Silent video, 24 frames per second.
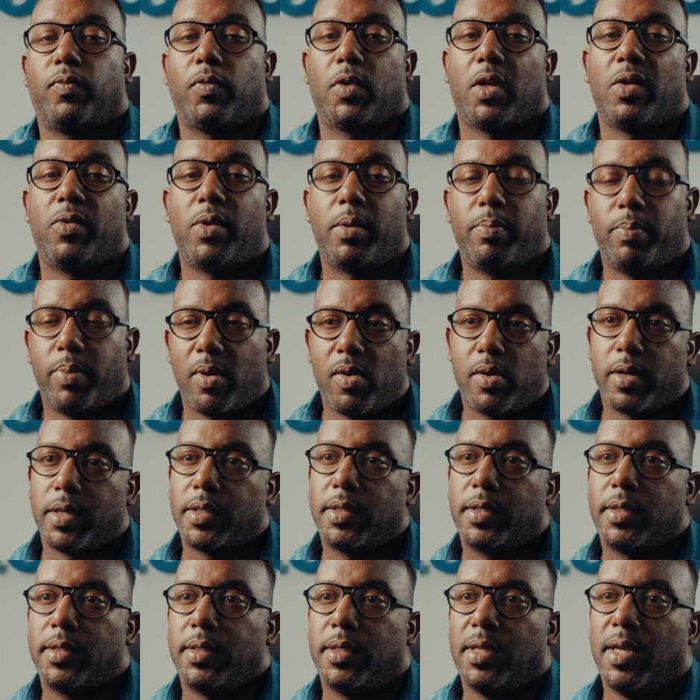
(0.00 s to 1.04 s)

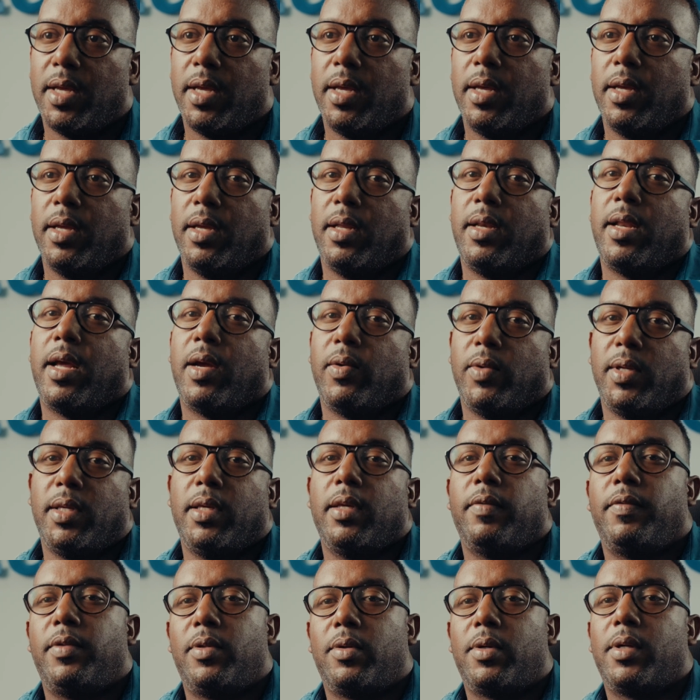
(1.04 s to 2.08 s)
reports that we
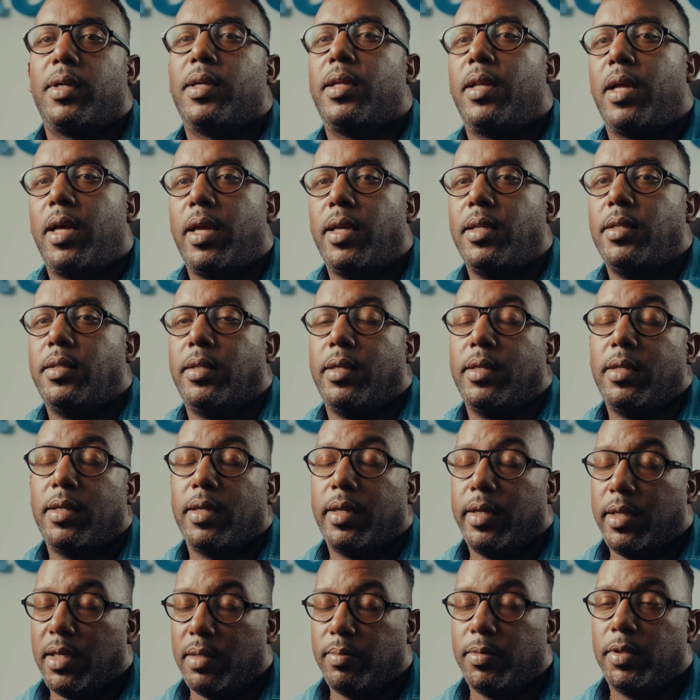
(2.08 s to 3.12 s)
give to our clients, and they're
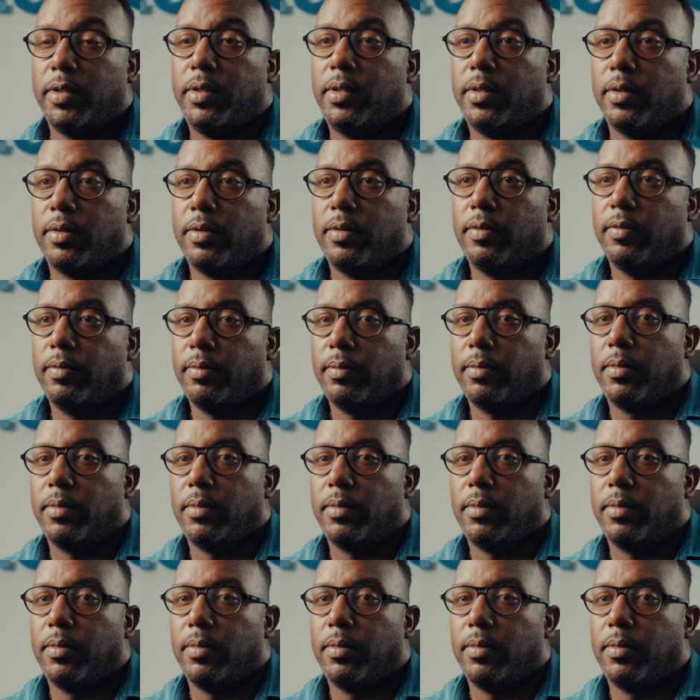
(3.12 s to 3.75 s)
able to